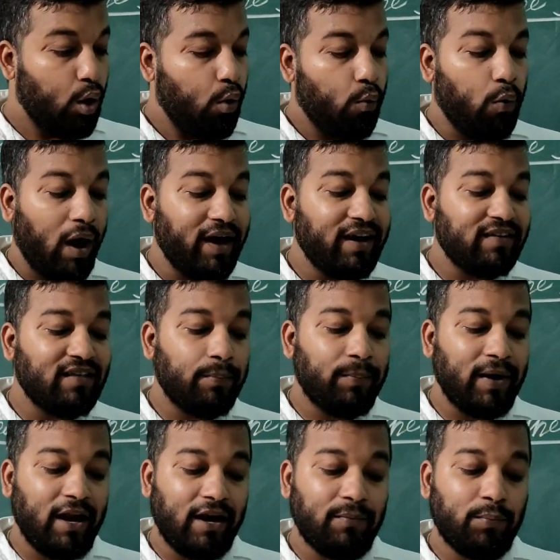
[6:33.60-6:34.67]
Why does a
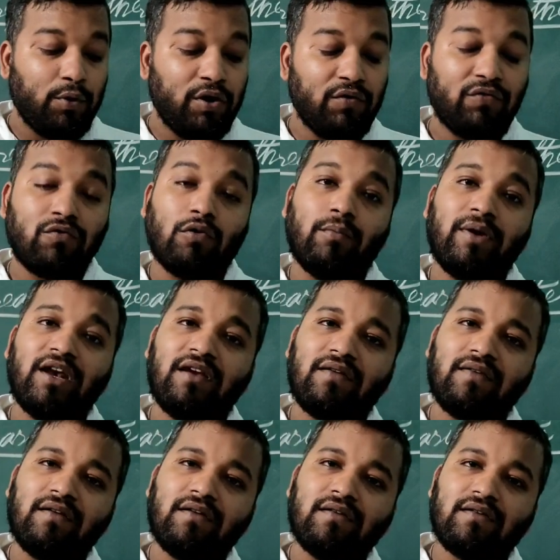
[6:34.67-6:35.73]
plant produce so many
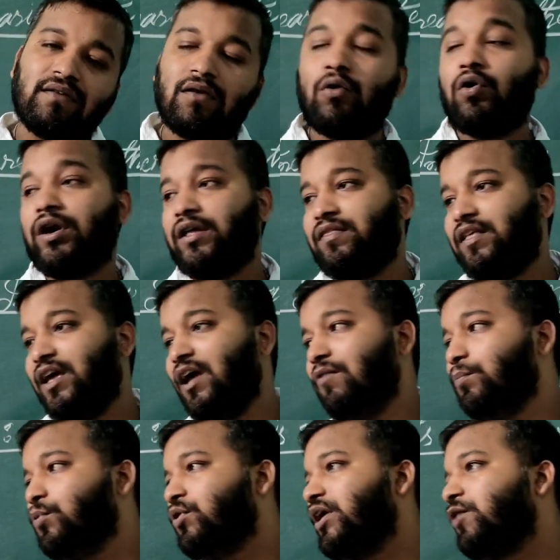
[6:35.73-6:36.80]
seeds? Okay, they
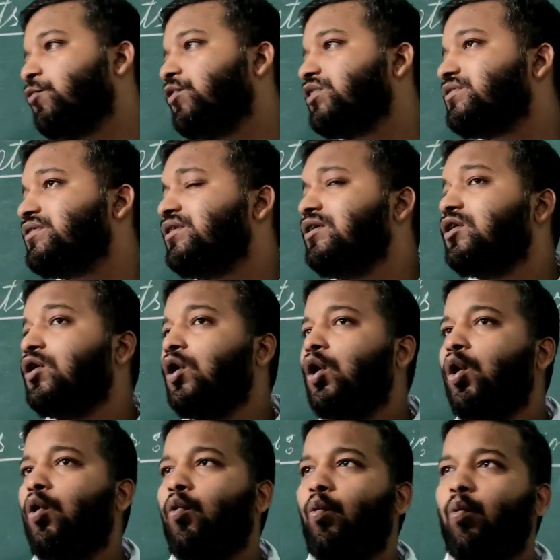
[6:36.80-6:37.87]
have put a question.
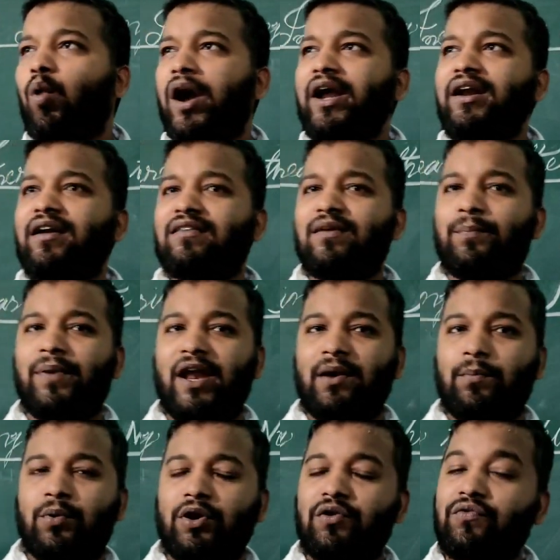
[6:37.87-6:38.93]
Why does a
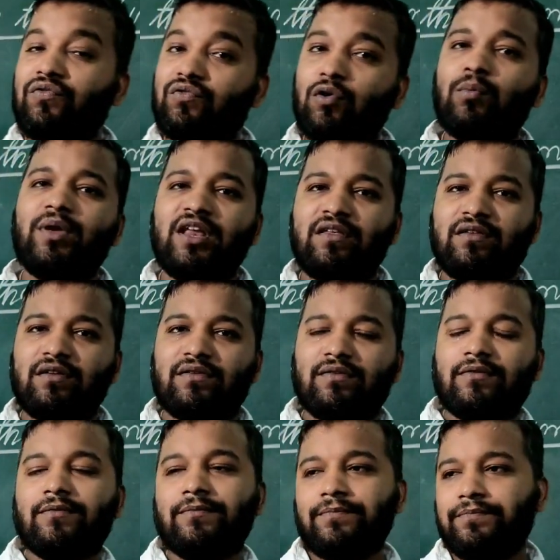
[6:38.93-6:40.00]
plant produce so many seeds?
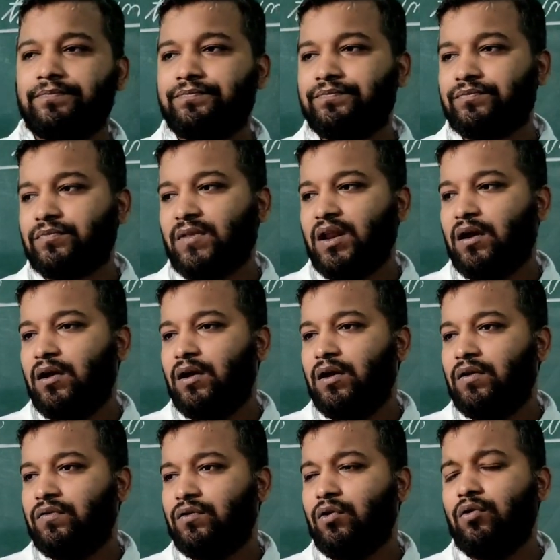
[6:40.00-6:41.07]

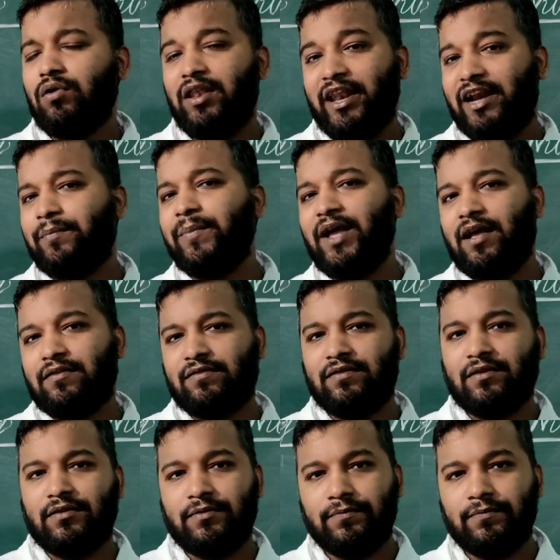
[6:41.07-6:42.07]
So let me answer.